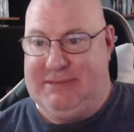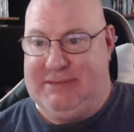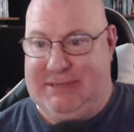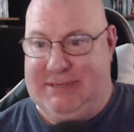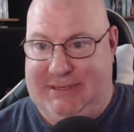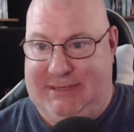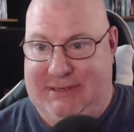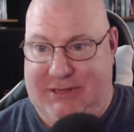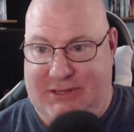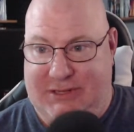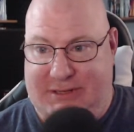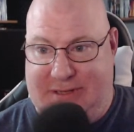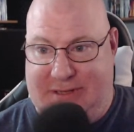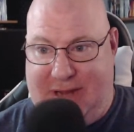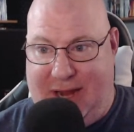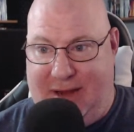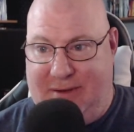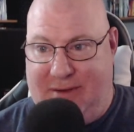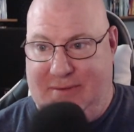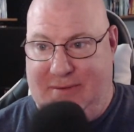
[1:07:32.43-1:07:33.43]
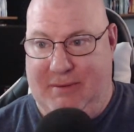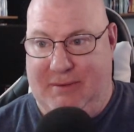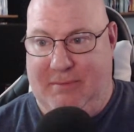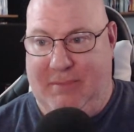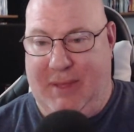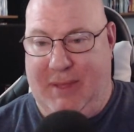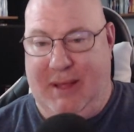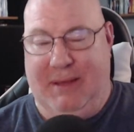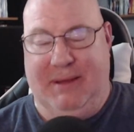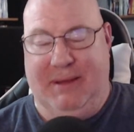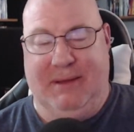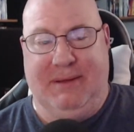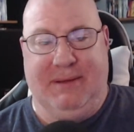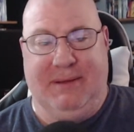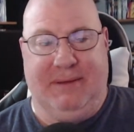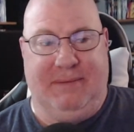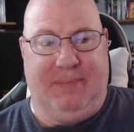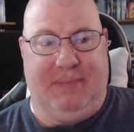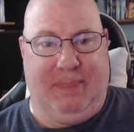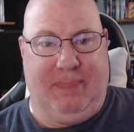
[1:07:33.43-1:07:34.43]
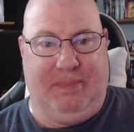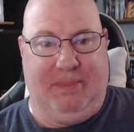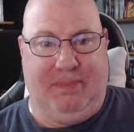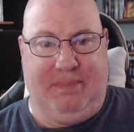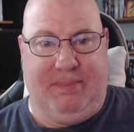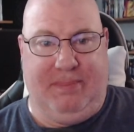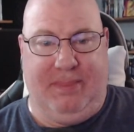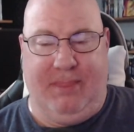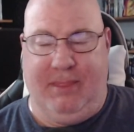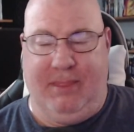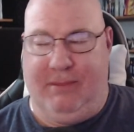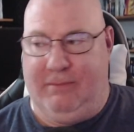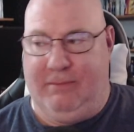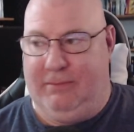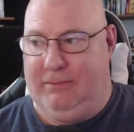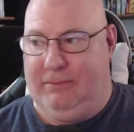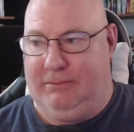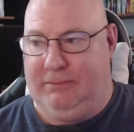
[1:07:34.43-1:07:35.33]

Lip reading: Hey, the man has a life. Unlike us.